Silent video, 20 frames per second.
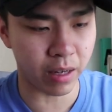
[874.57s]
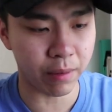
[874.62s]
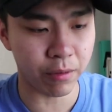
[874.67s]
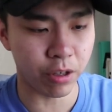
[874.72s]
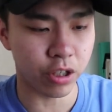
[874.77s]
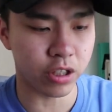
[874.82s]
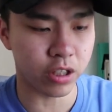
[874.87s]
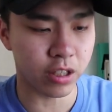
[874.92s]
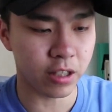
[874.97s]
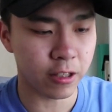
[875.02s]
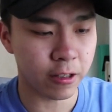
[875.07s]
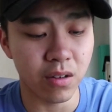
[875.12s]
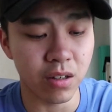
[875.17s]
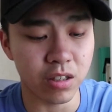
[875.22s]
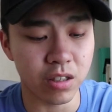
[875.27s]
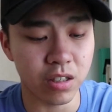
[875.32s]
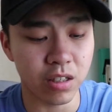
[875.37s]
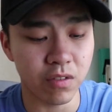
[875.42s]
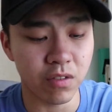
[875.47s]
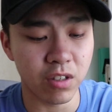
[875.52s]
I'm
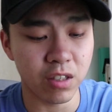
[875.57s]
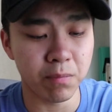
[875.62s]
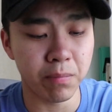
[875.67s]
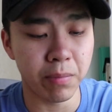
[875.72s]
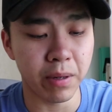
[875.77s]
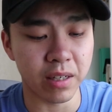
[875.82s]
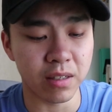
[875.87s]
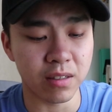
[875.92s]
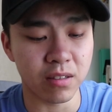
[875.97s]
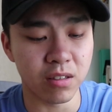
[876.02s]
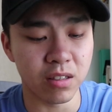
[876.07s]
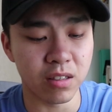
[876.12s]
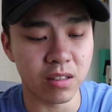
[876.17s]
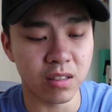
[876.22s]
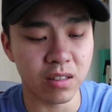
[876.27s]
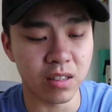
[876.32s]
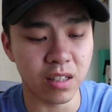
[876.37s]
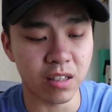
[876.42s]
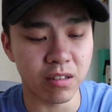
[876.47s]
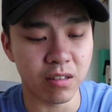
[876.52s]
not sure if this bug is going to
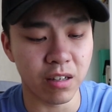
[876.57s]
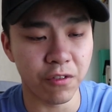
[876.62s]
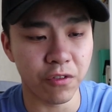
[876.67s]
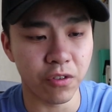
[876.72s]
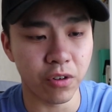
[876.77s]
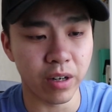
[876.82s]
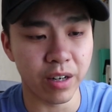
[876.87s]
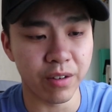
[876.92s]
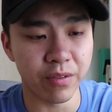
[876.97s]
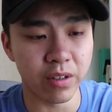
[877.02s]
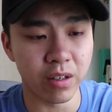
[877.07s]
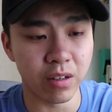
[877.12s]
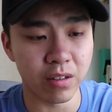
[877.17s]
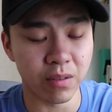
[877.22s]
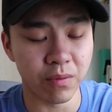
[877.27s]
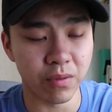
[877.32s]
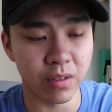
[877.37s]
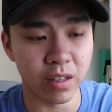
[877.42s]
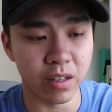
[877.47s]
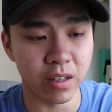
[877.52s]
stick around forever or
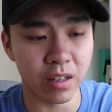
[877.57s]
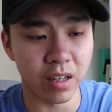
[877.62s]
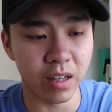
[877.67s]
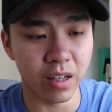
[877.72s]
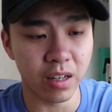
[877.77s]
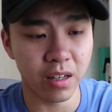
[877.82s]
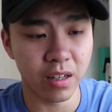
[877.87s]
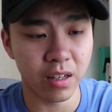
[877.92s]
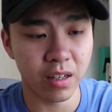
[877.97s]
something like that.